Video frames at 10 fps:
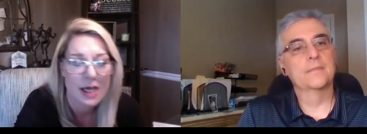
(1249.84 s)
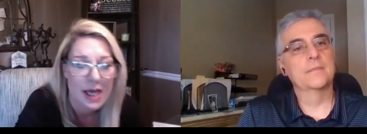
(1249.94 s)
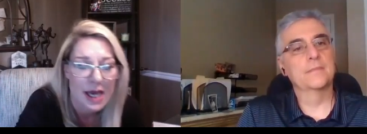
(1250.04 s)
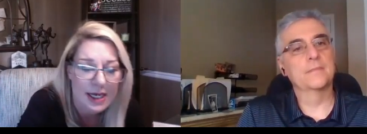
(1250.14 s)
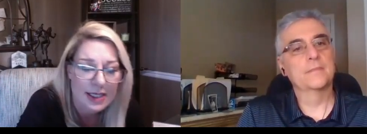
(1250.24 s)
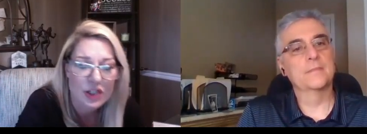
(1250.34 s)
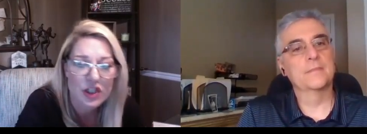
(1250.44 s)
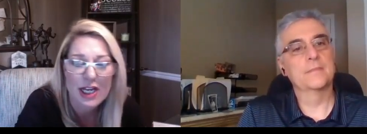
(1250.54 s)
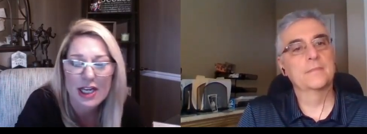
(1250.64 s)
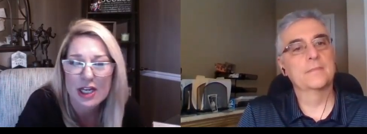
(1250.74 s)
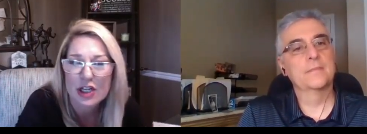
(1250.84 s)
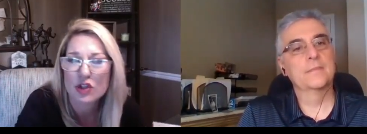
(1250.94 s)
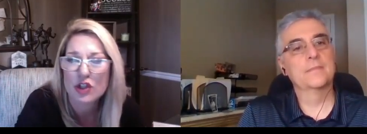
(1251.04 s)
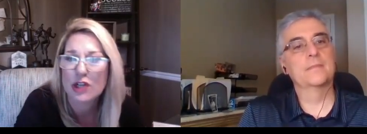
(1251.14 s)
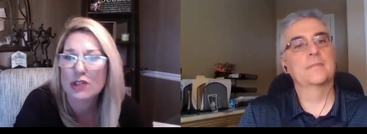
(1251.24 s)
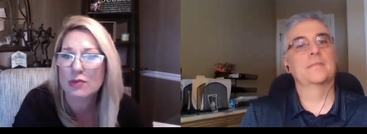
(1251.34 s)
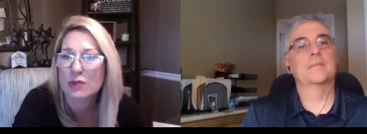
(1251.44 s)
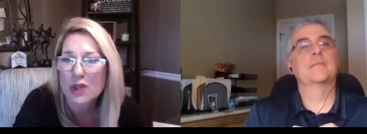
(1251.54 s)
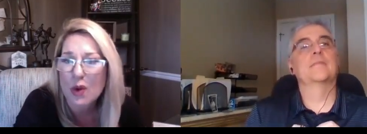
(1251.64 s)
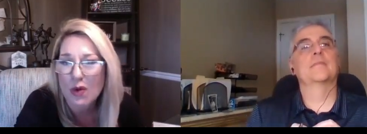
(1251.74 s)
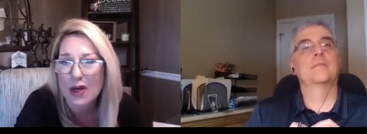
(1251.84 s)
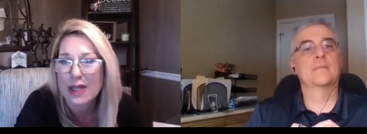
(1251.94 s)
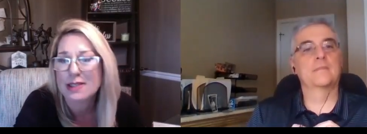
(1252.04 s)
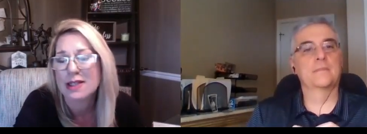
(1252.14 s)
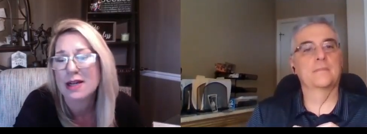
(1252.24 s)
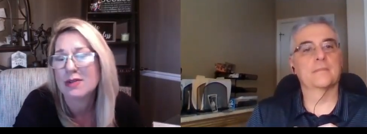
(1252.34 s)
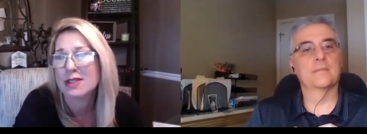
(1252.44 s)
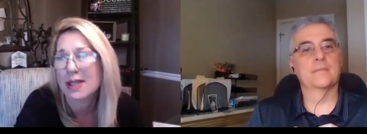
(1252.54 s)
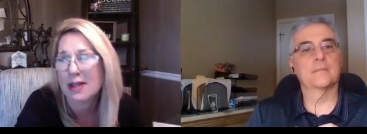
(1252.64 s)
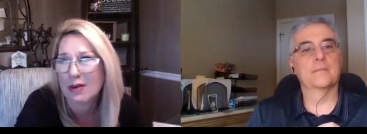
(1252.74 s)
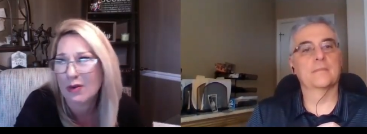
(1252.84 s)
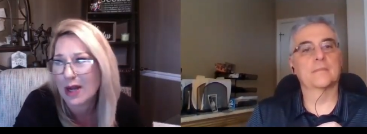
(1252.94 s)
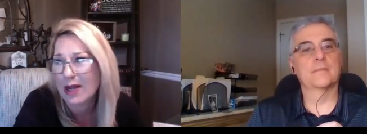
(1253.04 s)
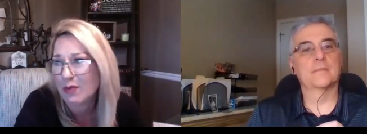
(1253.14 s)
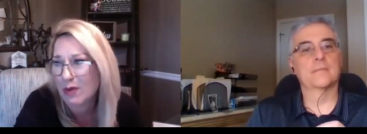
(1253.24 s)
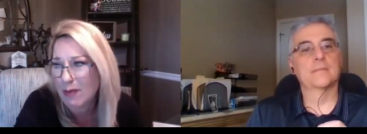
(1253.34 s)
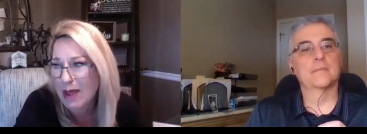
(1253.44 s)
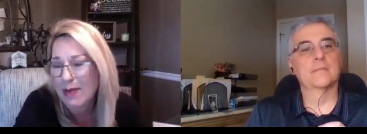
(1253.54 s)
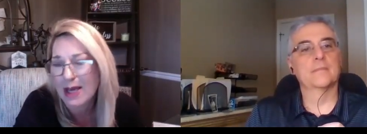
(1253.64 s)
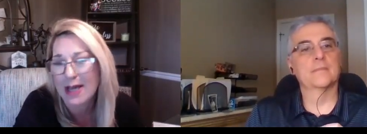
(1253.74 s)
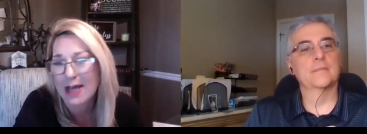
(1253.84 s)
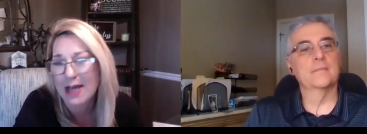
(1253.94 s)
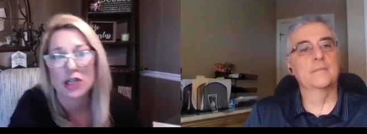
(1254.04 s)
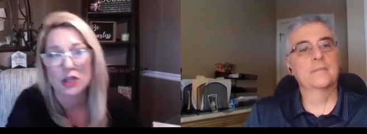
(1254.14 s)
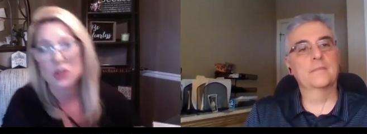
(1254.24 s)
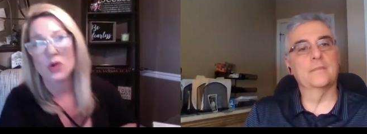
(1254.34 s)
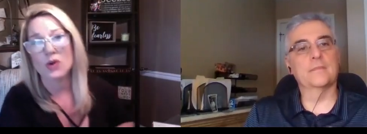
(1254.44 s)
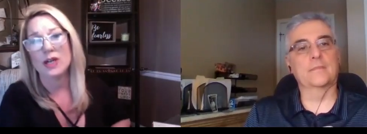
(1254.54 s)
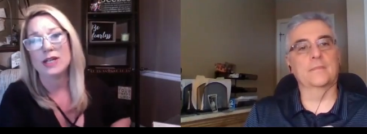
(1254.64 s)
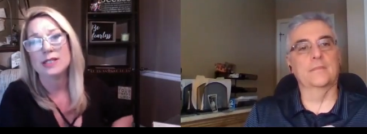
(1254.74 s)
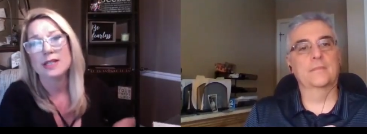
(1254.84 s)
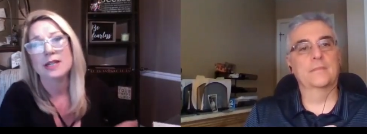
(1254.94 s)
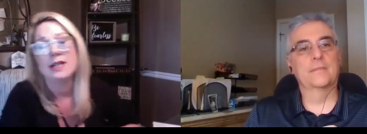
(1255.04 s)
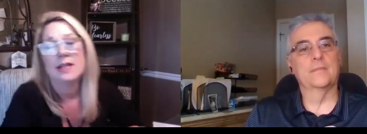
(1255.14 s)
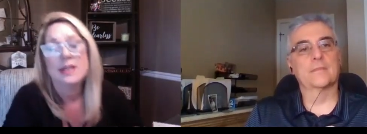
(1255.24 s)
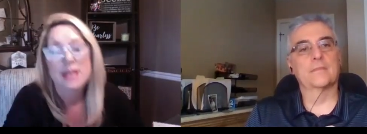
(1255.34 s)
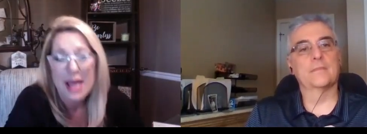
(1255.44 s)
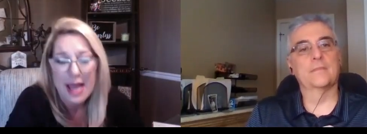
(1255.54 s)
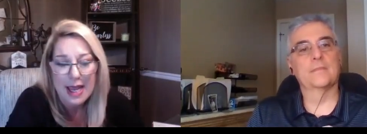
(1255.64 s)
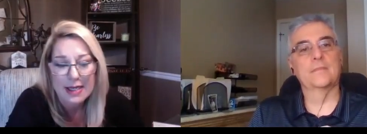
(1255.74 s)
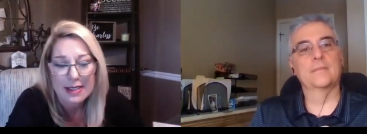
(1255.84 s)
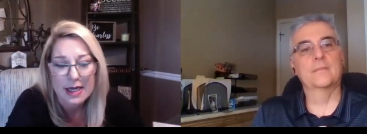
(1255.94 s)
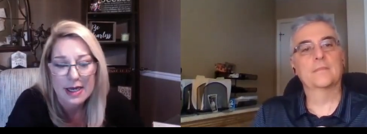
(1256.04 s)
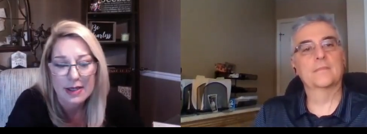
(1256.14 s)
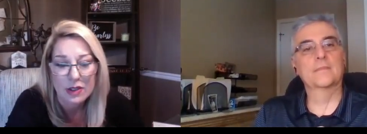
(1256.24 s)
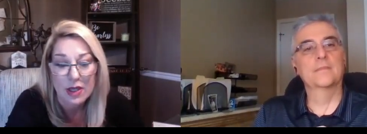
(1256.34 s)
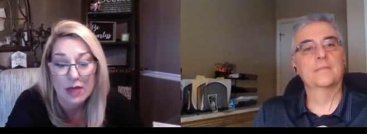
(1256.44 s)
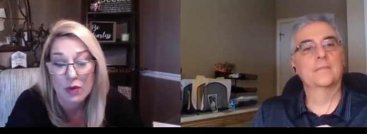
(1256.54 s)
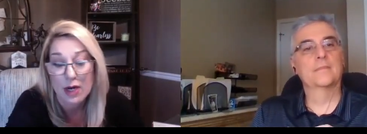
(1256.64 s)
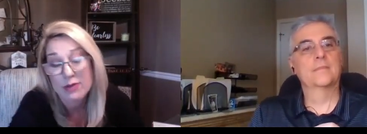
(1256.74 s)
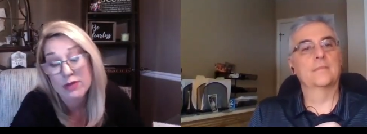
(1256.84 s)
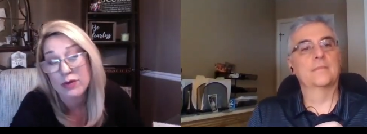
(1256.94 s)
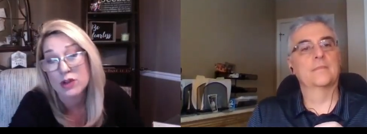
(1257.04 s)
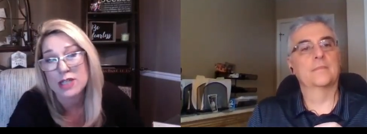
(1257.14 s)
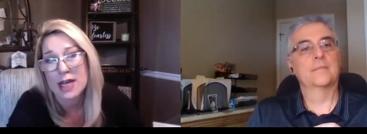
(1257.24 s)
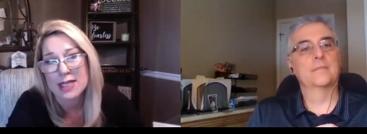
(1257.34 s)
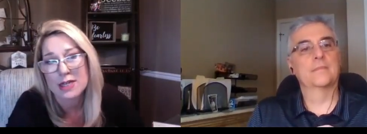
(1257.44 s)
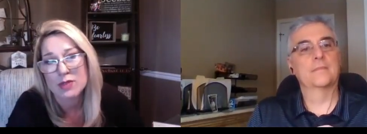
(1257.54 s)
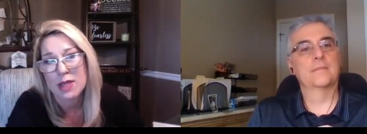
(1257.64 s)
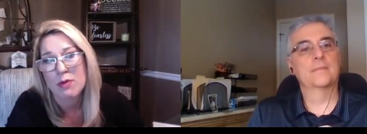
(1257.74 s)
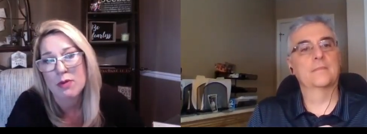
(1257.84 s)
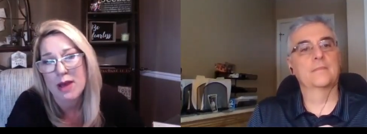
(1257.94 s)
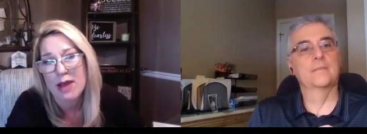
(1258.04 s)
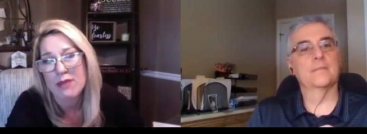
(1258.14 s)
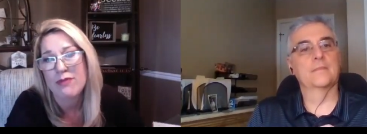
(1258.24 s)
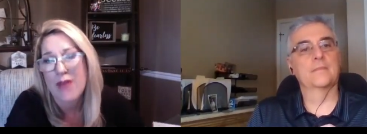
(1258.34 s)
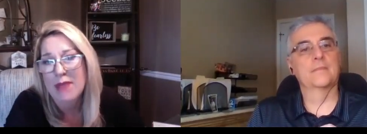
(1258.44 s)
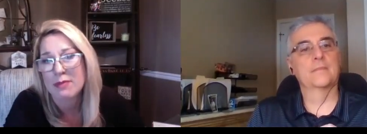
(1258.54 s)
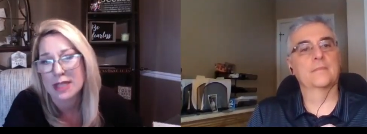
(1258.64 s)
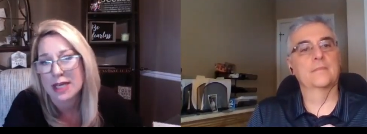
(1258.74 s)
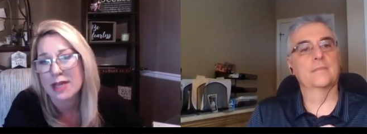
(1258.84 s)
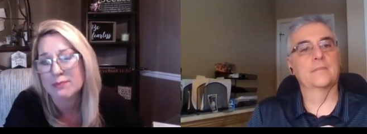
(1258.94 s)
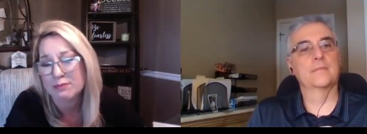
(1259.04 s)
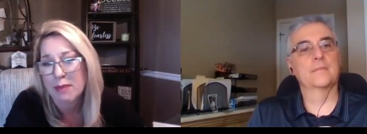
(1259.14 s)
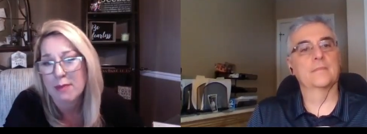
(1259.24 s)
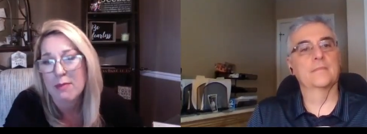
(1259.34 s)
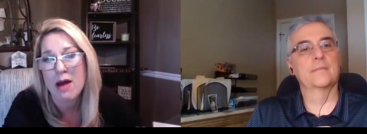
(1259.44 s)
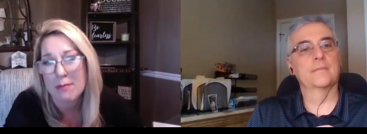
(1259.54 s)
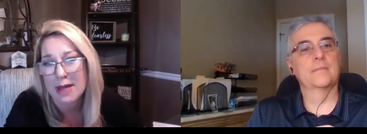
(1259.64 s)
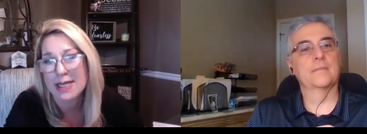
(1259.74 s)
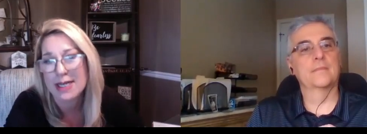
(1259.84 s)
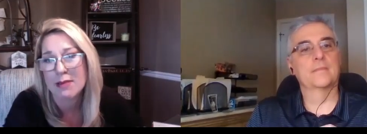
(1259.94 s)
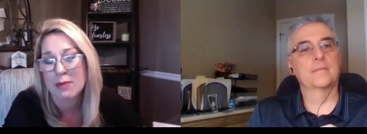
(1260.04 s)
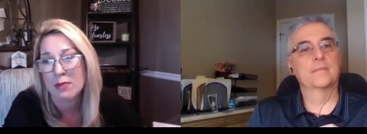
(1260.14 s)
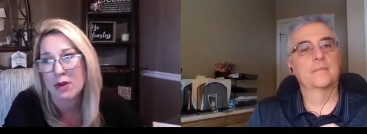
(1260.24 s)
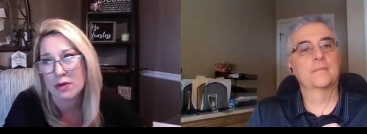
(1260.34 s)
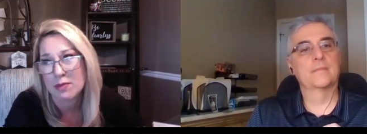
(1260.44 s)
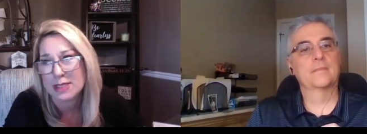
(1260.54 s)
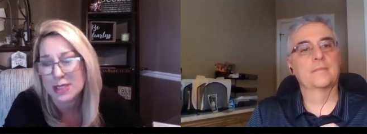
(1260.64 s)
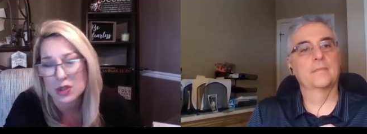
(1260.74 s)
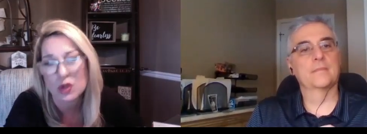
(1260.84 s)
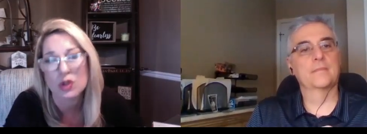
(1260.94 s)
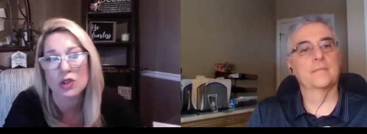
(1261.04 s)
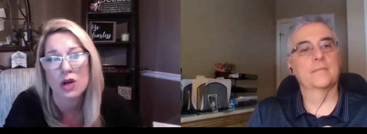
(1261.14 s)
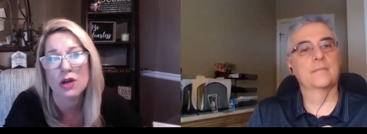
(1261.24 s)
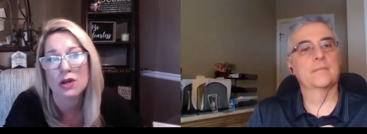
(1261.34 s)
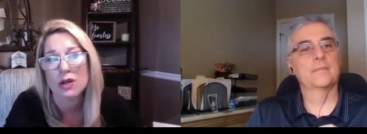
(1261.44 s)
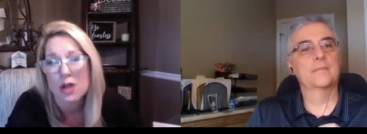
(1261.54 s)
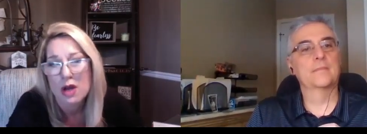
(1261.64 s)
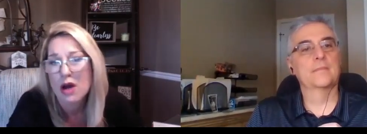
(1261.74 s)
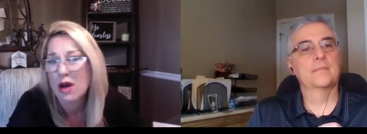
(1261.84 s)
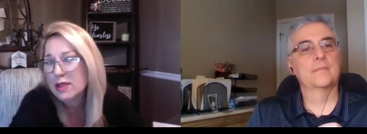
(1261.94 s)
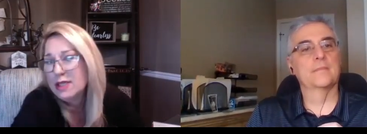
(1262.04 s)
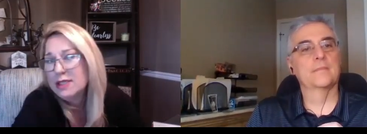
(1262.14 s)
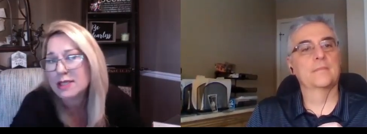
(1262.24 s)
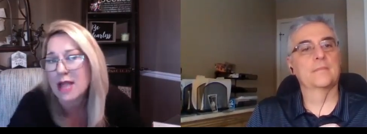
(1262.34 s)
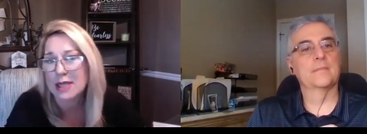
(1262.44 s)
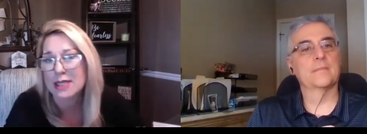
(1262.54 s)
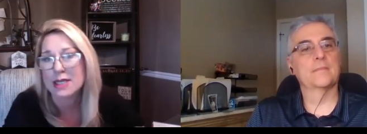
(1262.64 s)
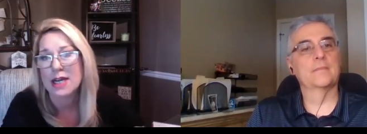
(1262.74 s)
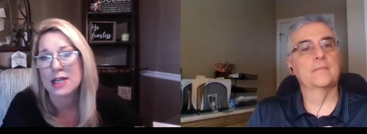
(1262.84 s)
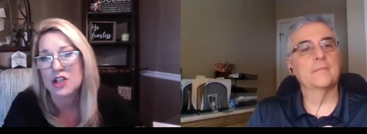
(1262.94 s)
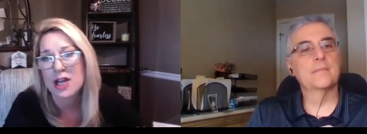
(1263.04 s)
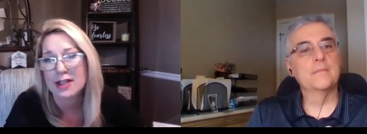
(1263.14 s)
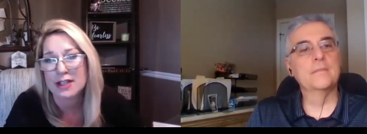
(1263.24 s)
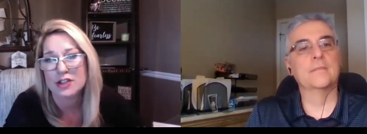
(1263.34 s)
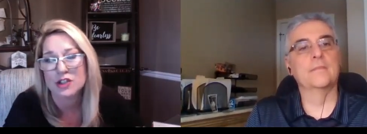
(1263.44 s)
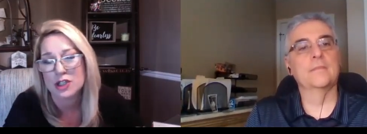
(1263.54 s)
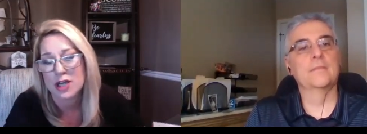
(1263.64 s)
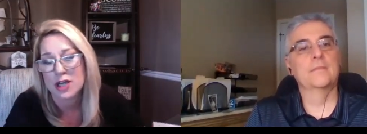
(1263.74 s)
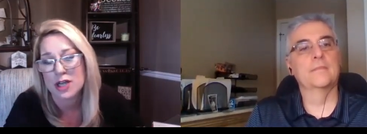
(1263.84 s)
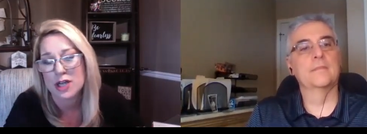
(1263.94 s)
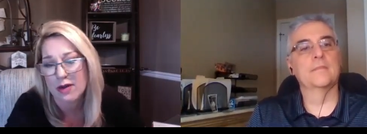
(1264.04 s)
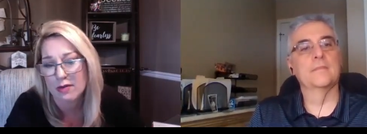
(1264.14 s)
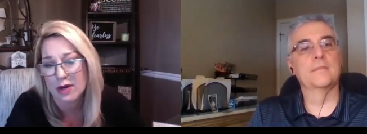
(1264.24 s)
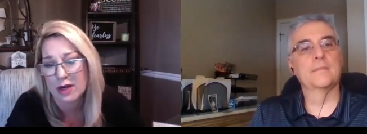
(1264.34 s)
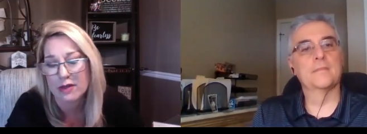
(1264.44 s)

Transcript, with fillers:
Speaker 1: And he said, Jenny, can you share some stories? And I was like, all right, well, maybe I can share stories. And uh, so then what I, the first thing I did was I put my family, my mom, my dad, my brother, my sister-in-law on this 90 day challenge. And mm-hmm. I thought, well, if it